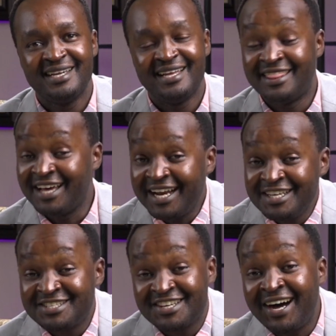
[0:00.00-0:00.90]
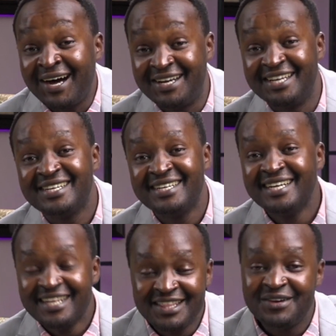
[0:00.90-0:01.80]
That is God.
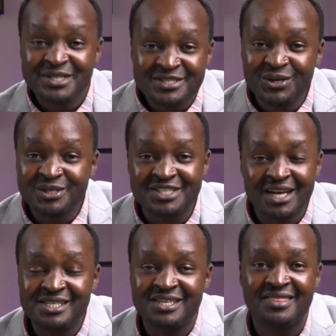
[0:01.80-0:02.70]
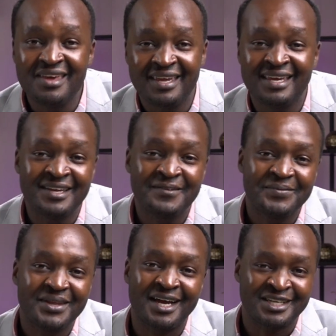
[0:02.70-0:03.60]
There is no such thing
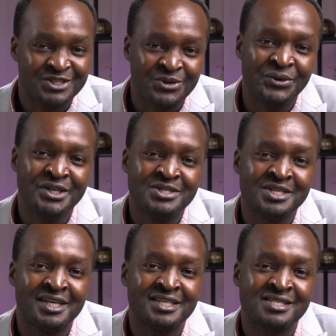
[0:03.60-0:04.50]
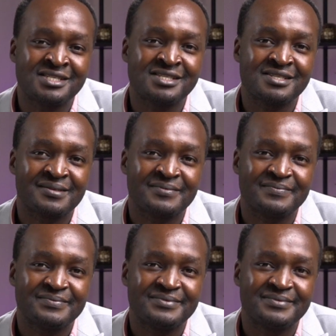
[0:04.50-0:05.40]
as coincidence.
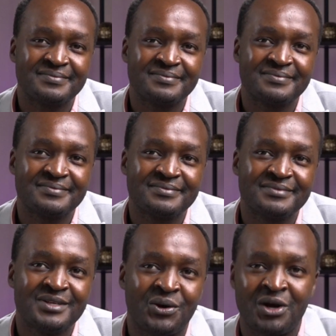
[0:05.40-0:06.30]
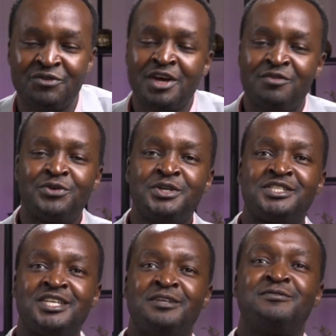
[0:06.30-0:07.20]
Or have you ever
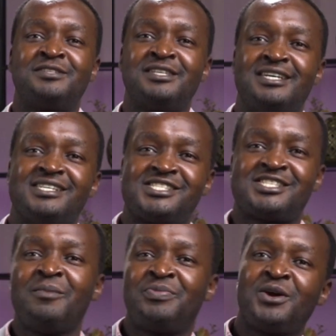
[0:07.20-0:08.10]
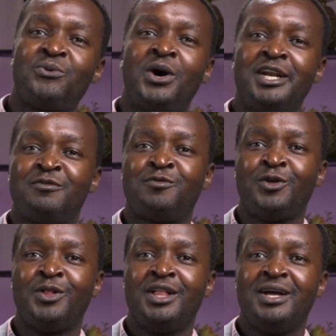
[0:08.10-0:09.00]
received something
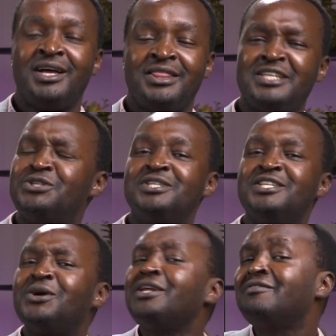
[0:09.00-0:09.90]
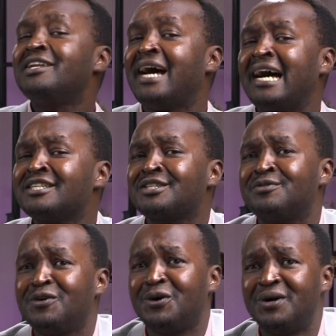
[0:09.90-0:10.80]
wonderful that you did not even ask
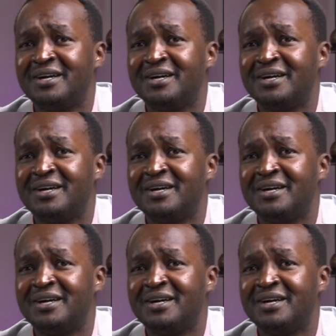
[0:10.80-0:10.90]
for?